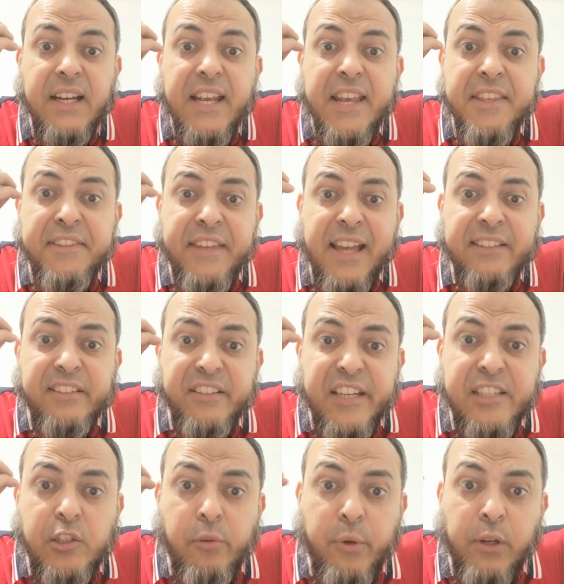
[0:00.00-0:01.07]
Is that
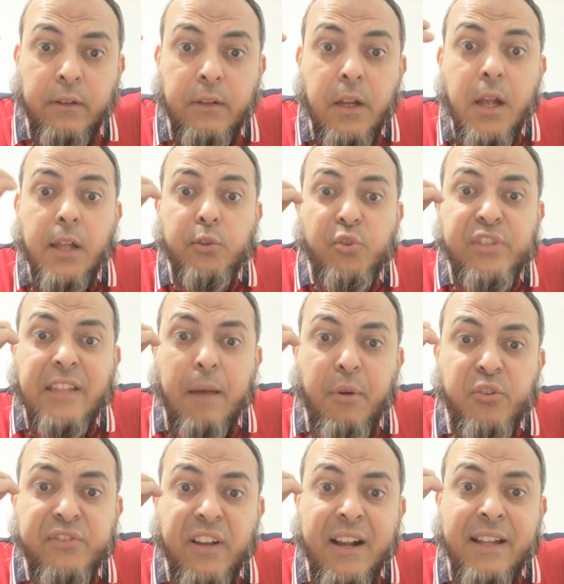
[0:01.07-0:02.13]
reasonable? to sit
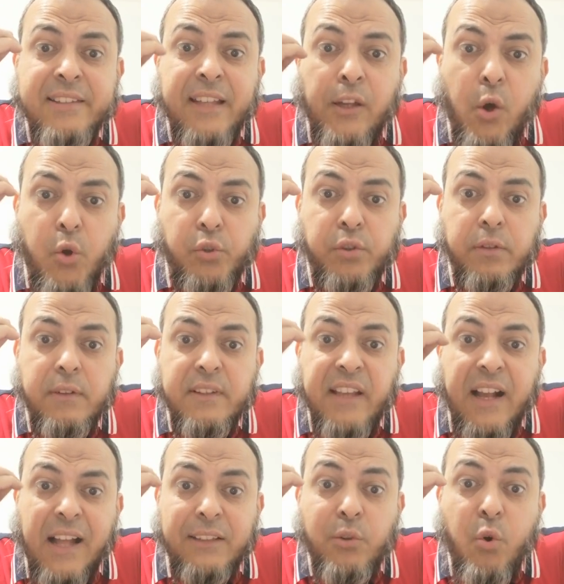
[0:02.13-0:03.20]
about the, God, the Lord, the
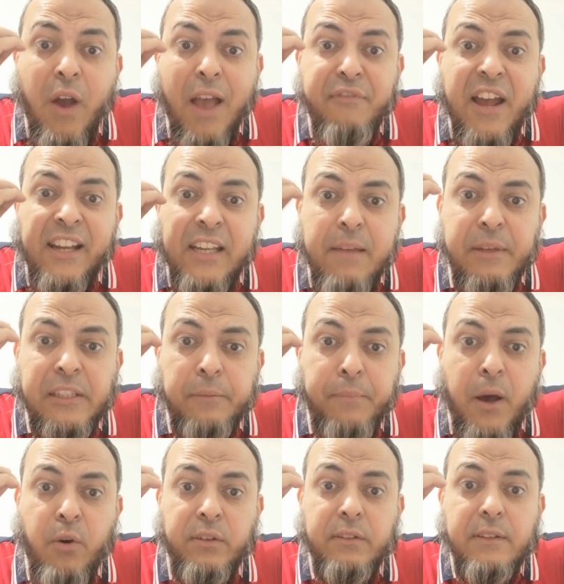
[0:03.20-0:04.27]
God who have unlimited
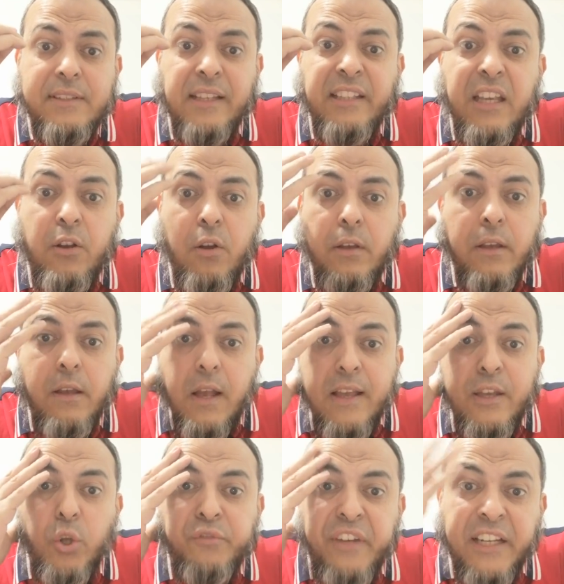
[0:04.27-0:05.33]
power, that he, he,
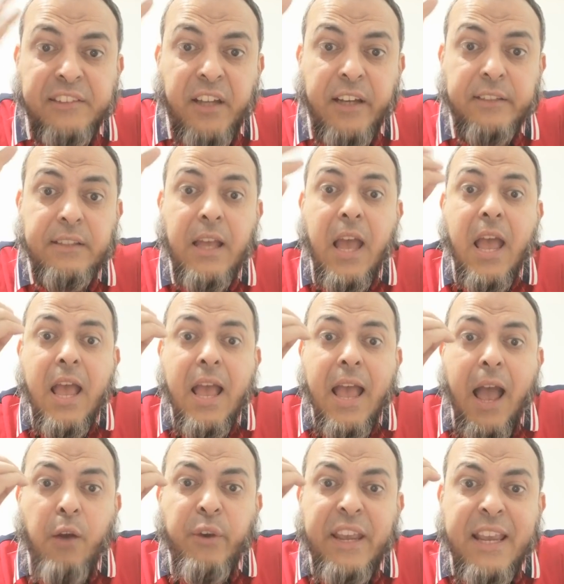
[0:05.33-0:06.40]
he got very tired.
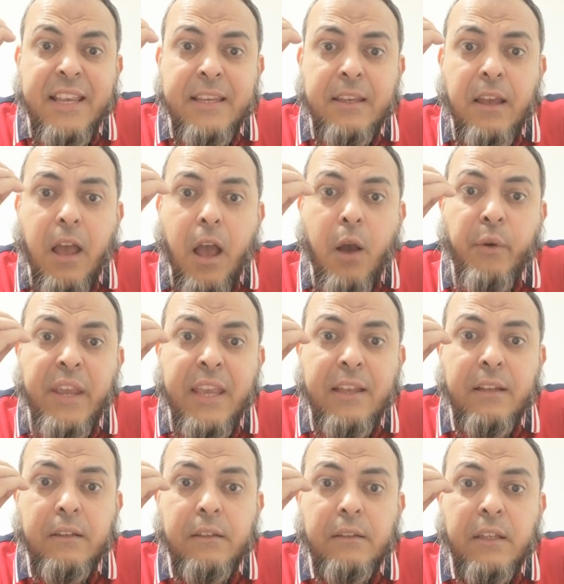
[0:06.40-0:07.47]
How he, how
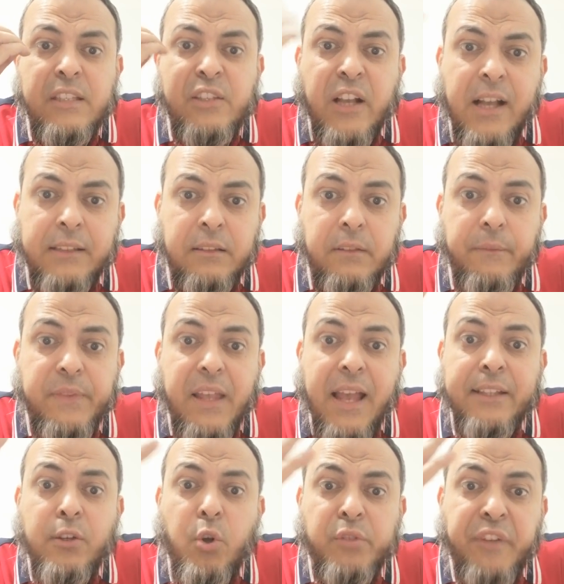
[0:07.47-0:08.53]
he, he's a God
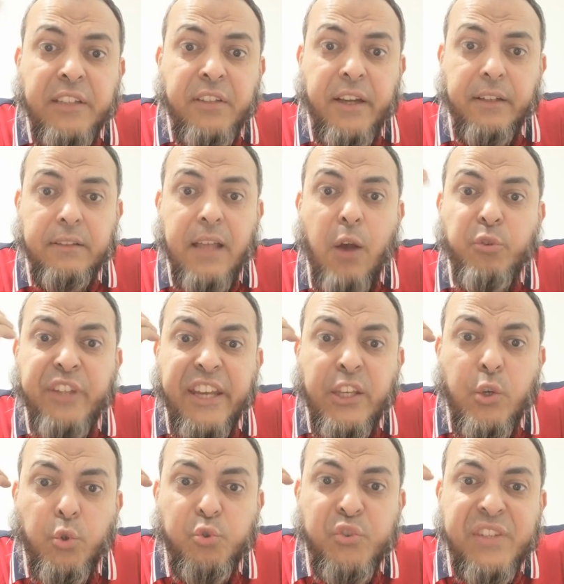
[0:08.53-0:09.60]
and he got very tired. How dare
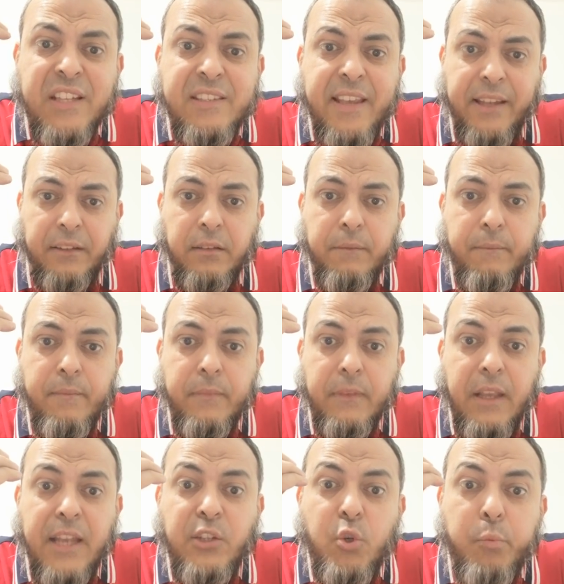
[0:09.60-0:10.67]
you to say that
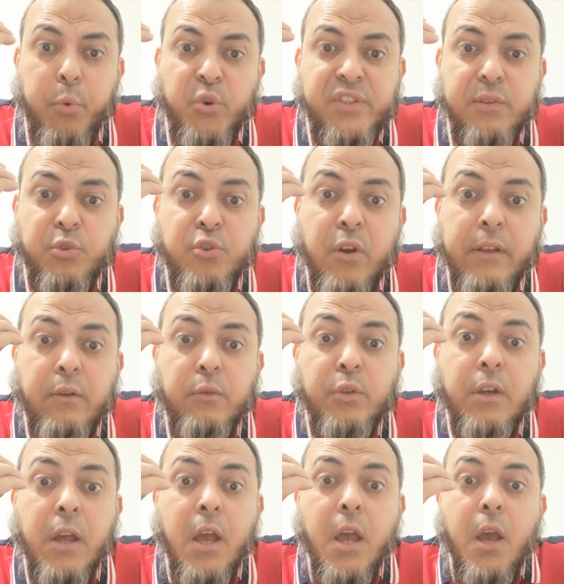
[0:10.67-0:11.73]
in your books, which,
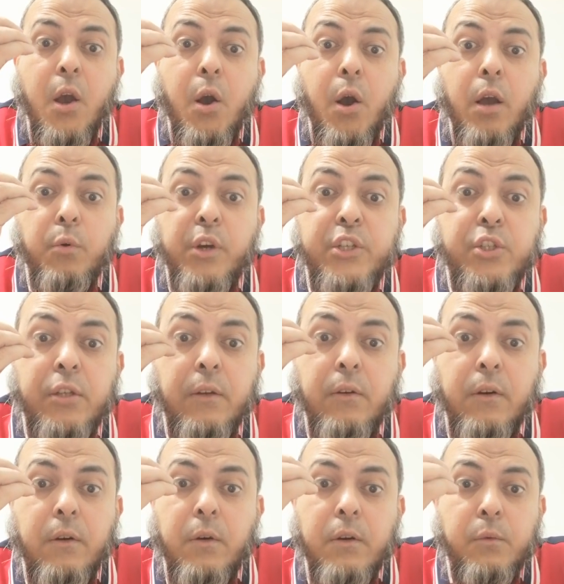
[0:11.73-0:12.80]
which,
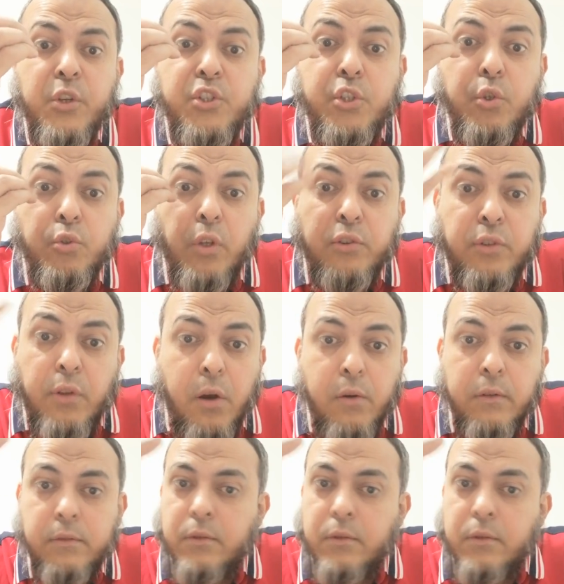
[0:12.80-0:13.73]
which you don't know